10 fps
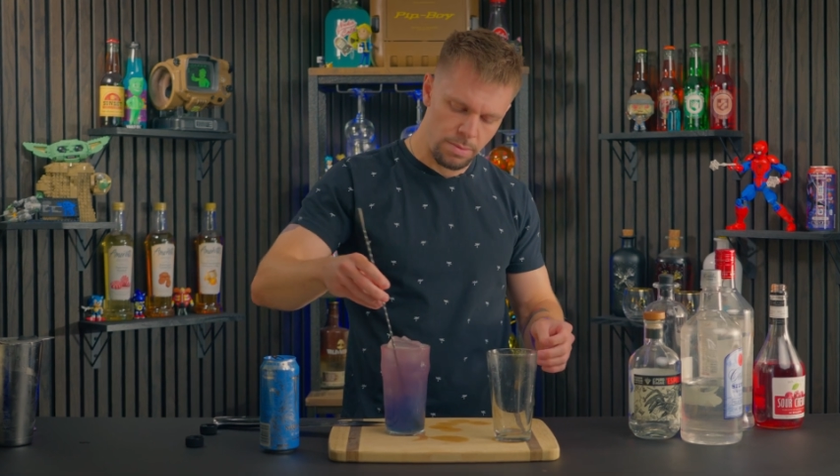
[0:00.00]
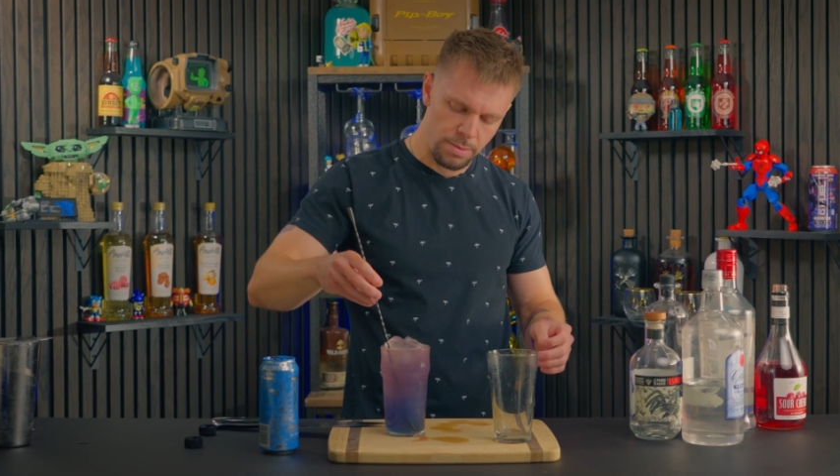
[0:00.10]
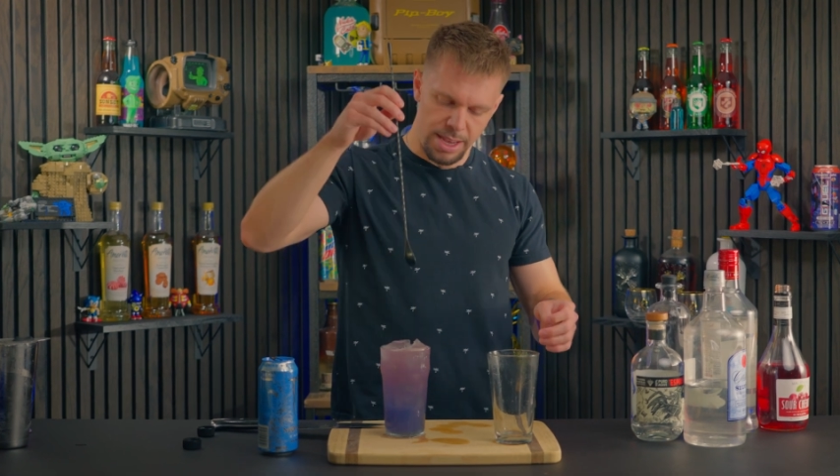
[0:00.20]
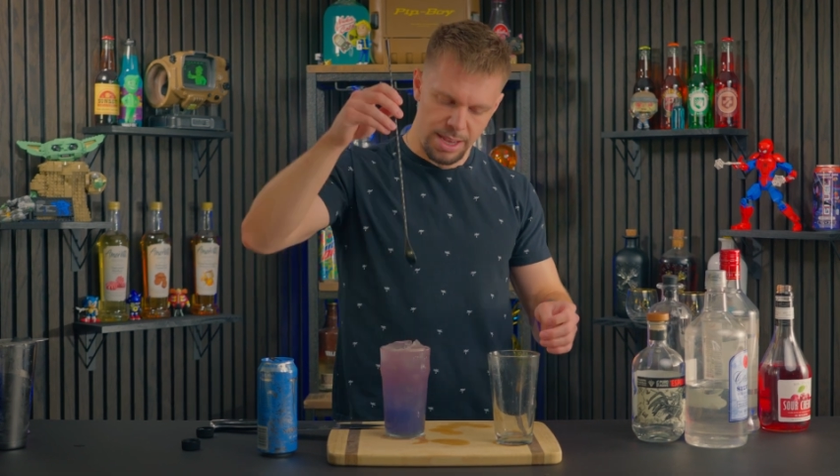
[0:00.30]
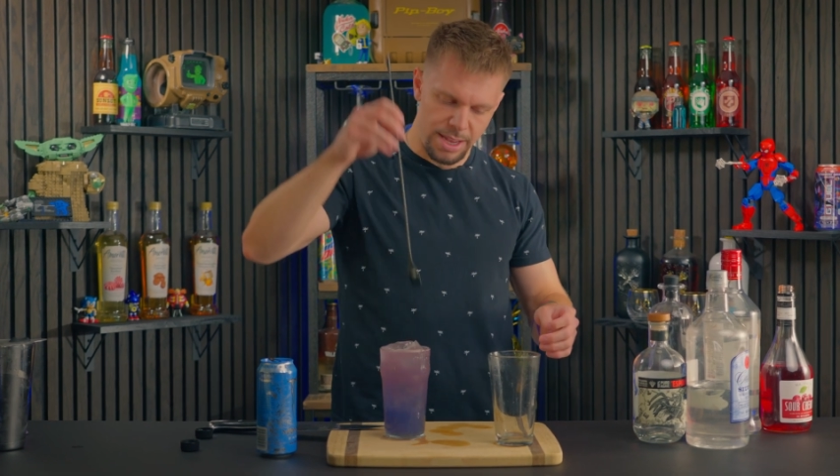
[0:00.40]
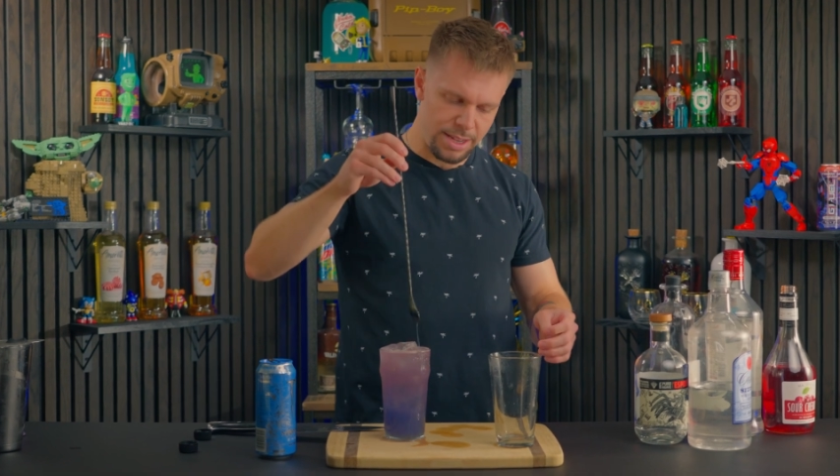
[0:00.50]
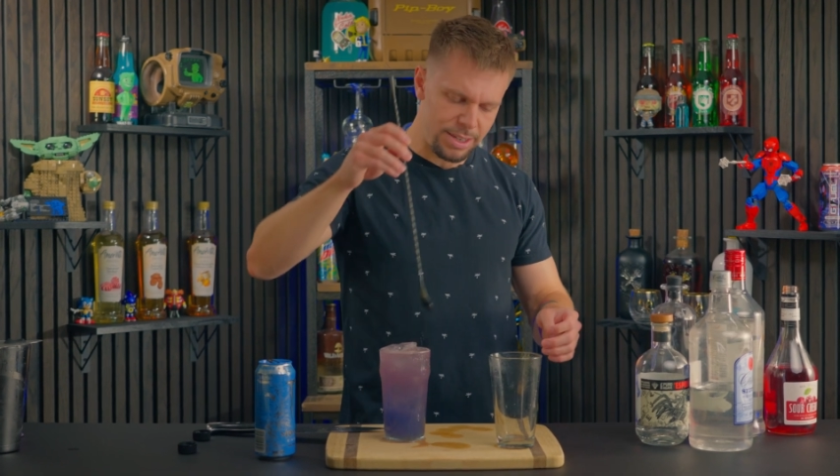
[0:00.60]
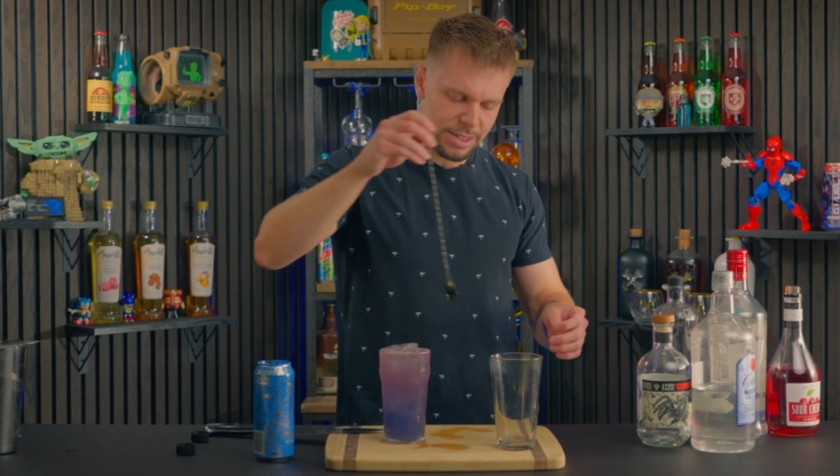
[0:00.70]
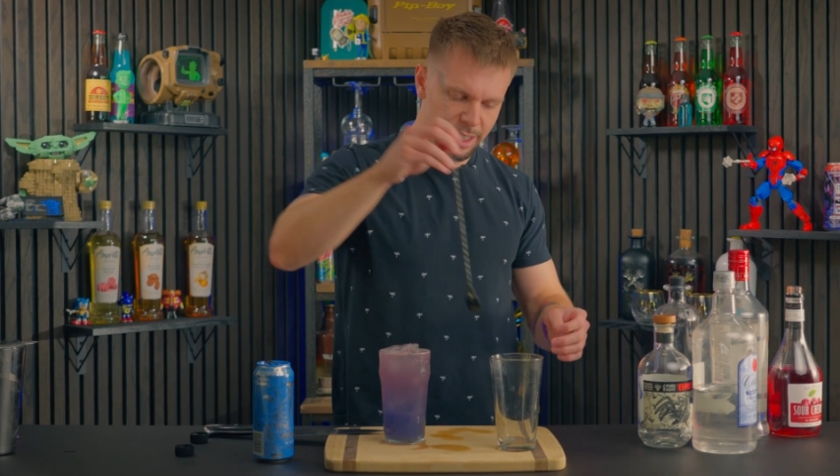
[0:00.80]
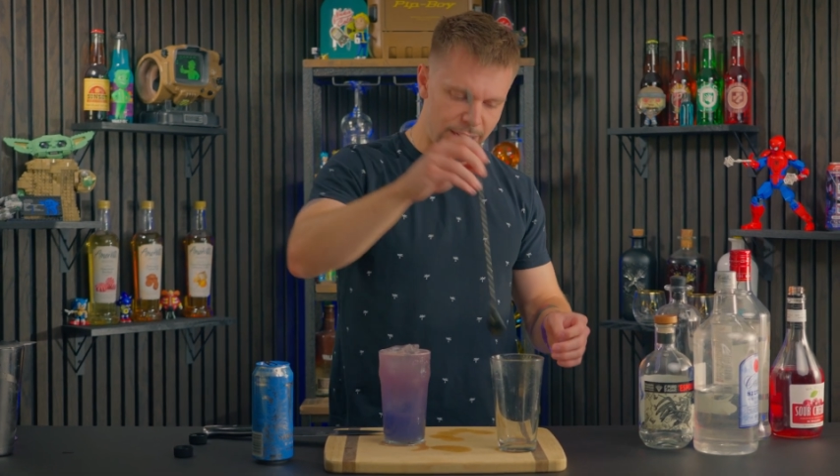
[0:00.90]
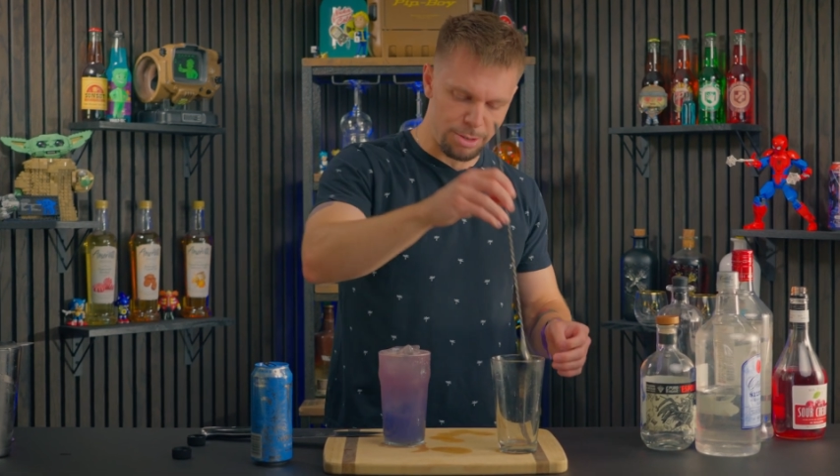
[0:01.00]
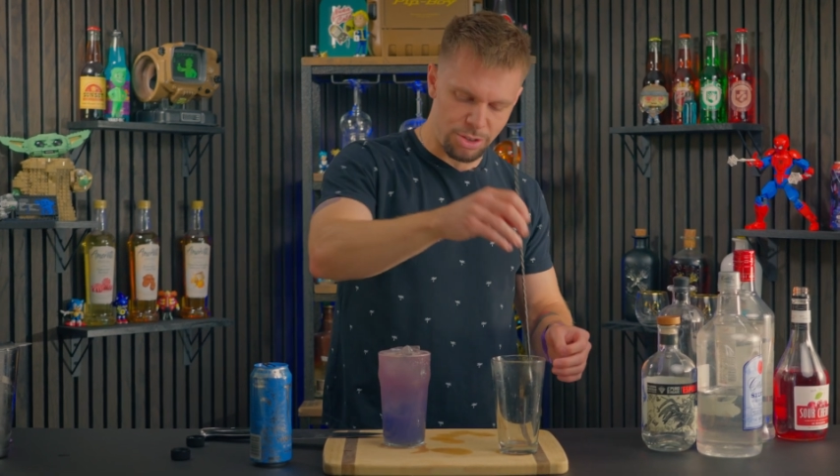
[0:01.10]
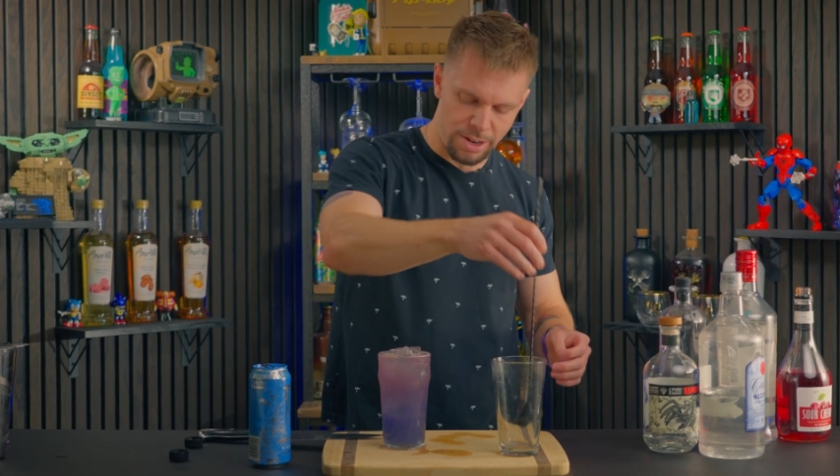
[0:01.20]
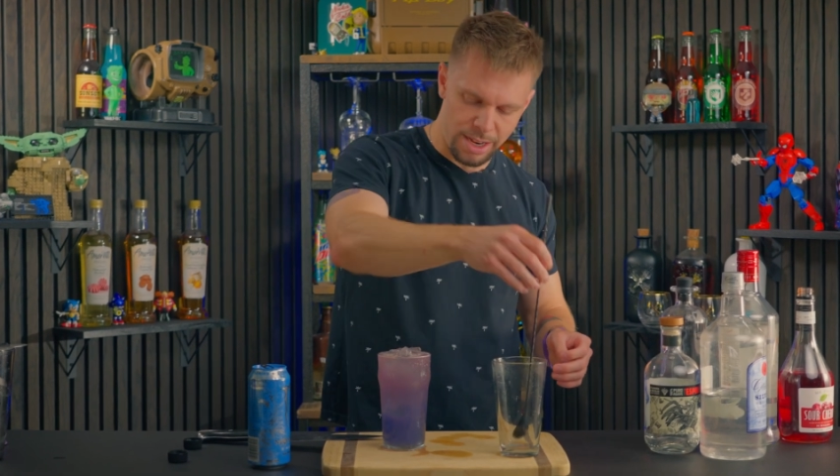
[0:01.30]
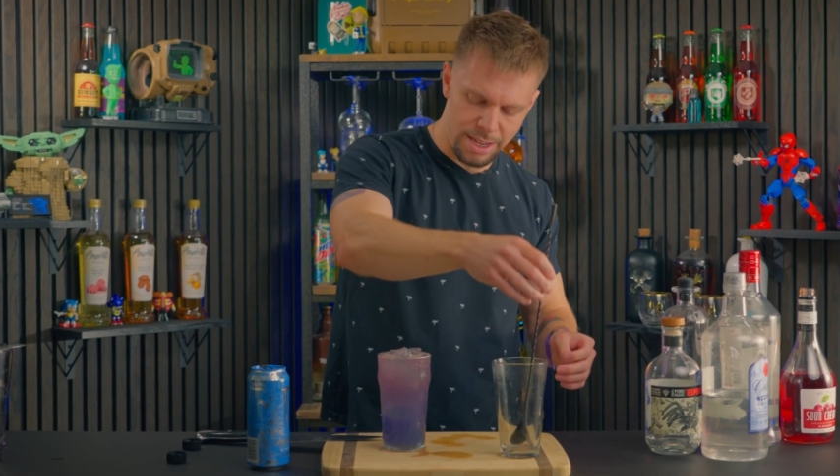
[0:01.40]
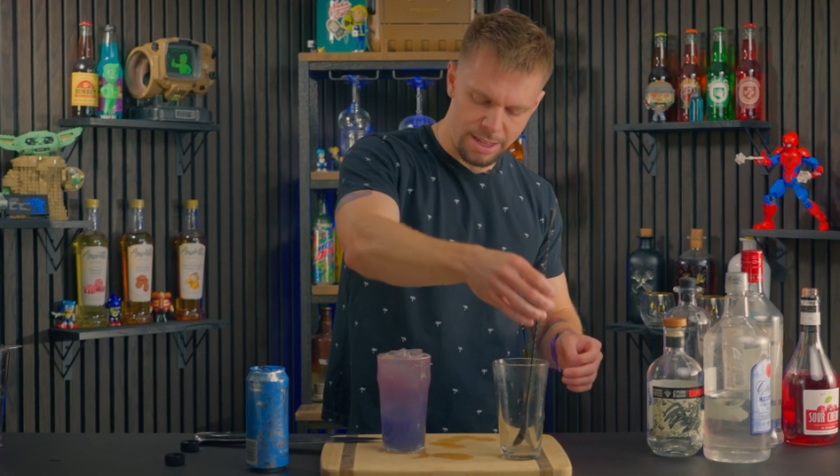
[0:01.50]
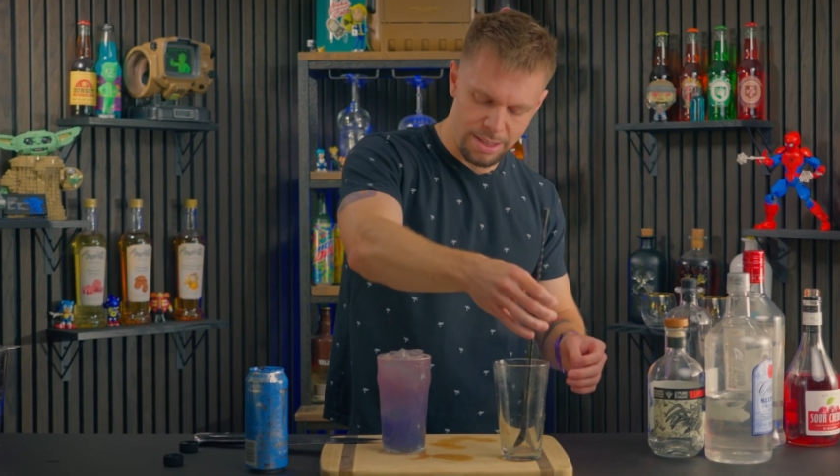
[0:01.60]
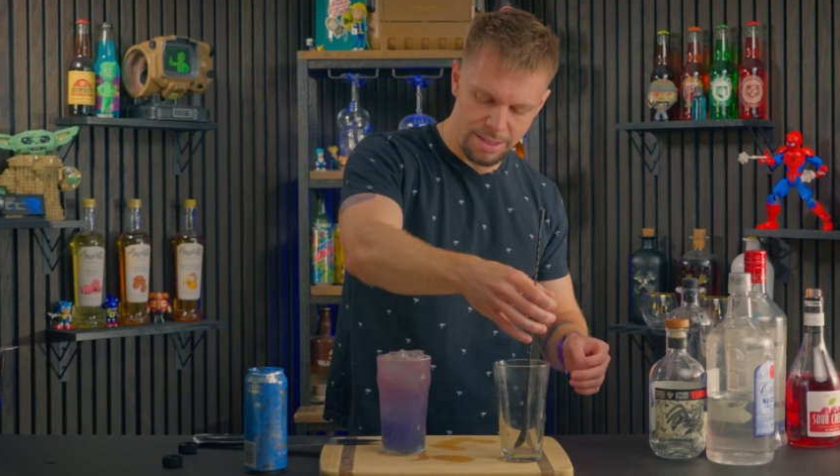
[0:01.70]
And time to try